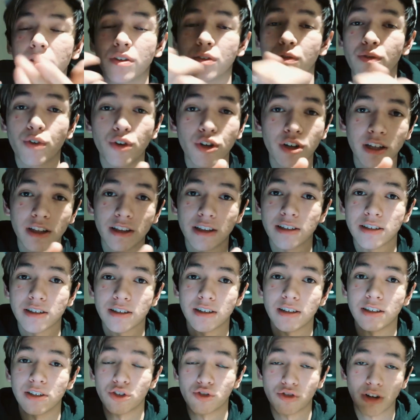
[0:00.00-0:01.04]
of converting
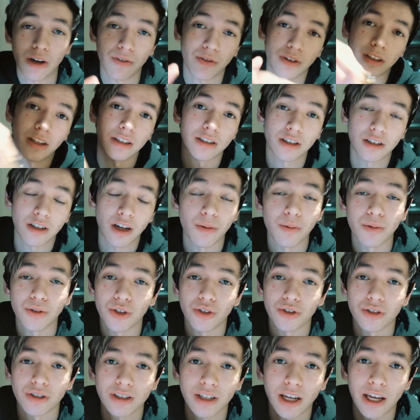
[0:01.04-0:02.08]
this traffic that's coming
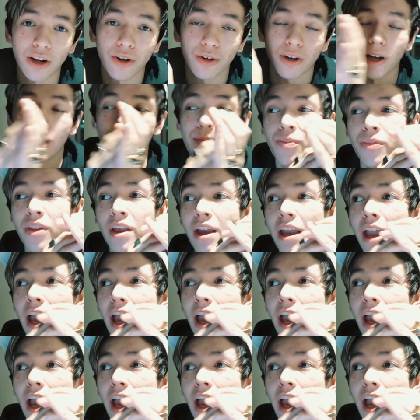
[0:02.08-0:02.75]
to your site? Okay,